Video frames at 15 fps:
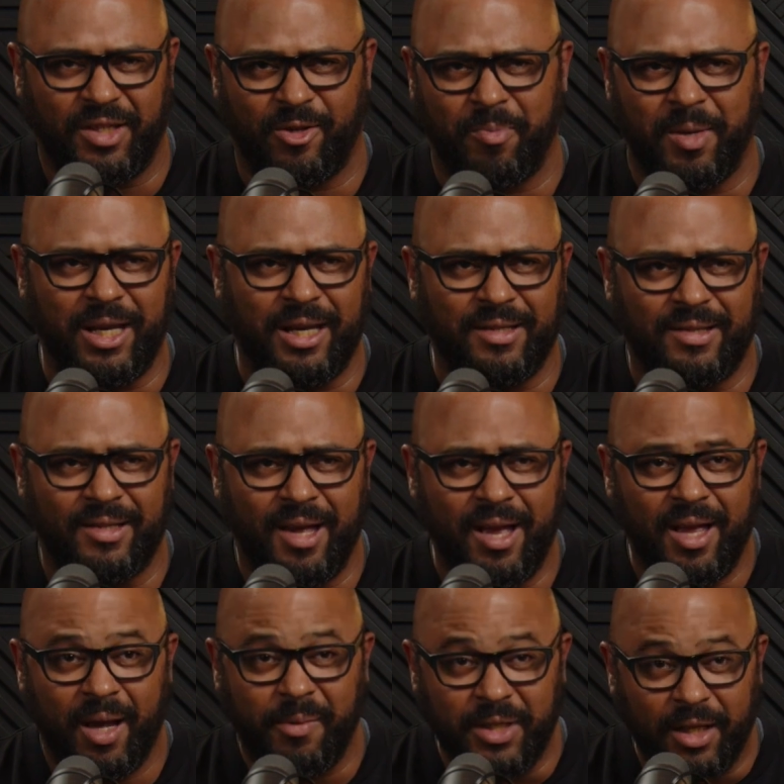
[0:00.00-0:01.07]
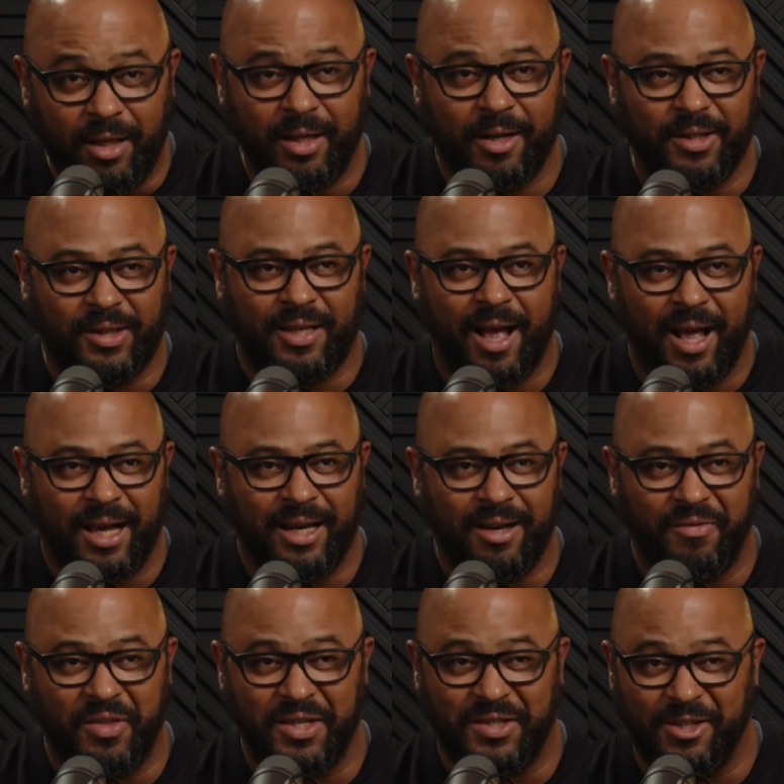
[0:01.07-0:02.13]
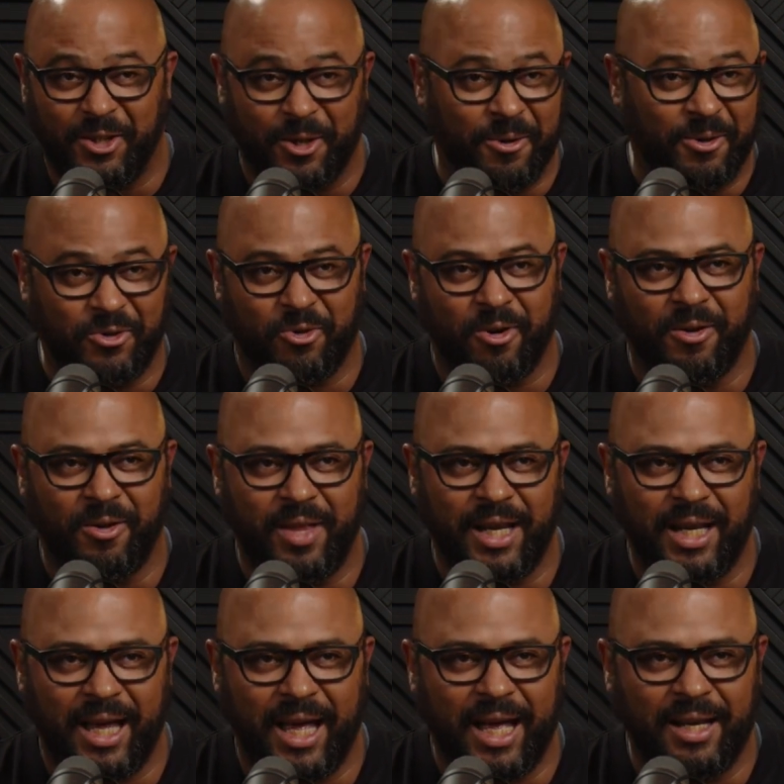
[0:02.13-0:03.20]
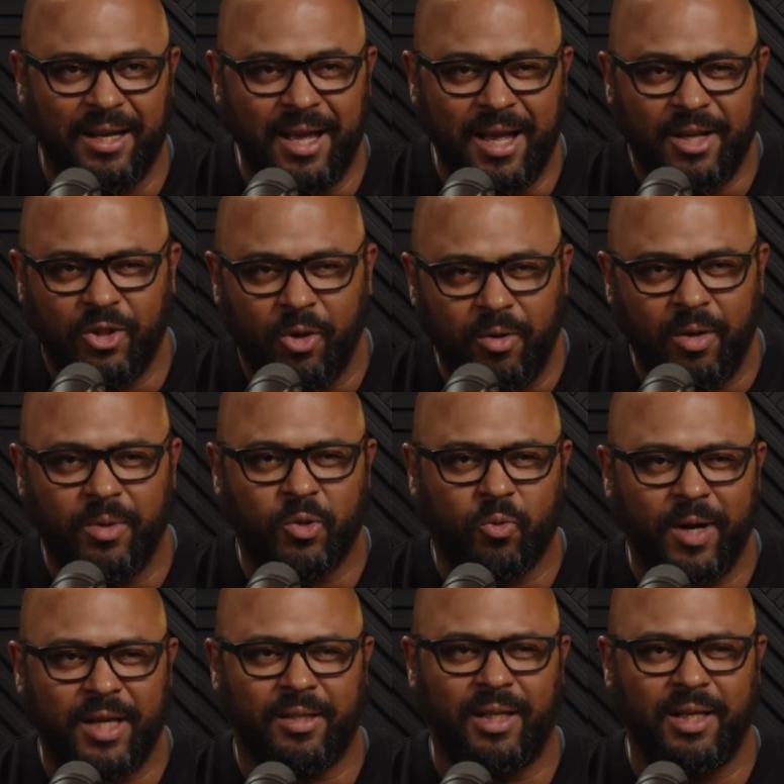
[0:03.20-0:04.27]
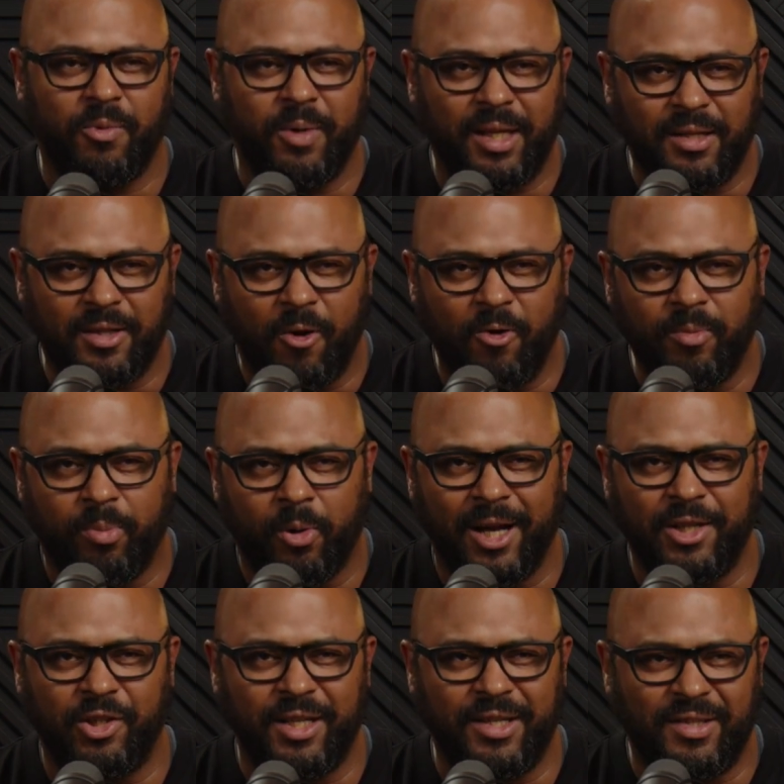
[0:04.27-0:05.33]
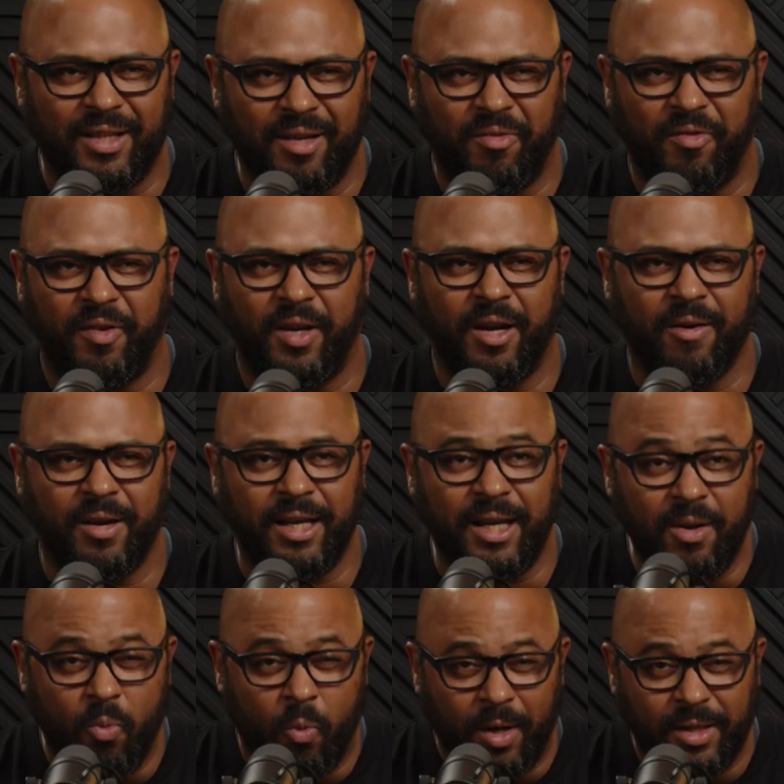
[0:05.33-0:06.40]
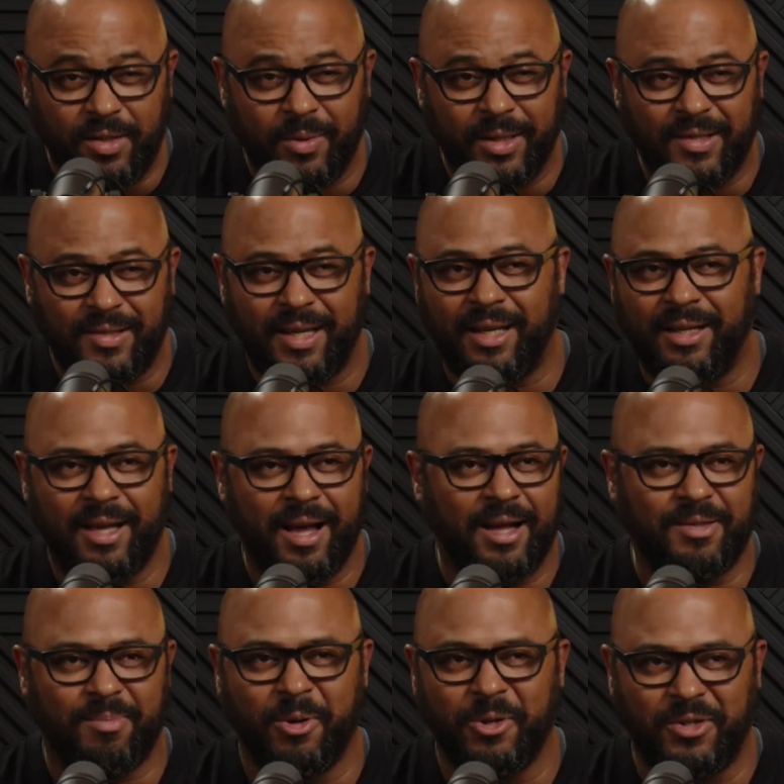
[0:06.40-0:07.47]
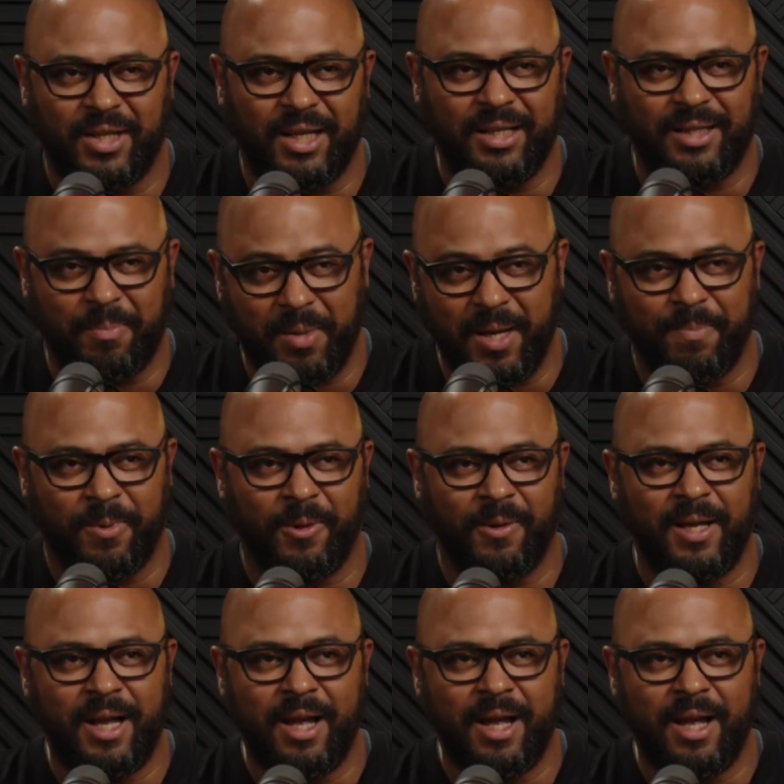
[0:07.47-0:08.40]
disobedience. It was a clear sign of this internal struggle that he had. Jonah was wrestling with his own prejudice and fear. He didn't want to extend God's mercy to people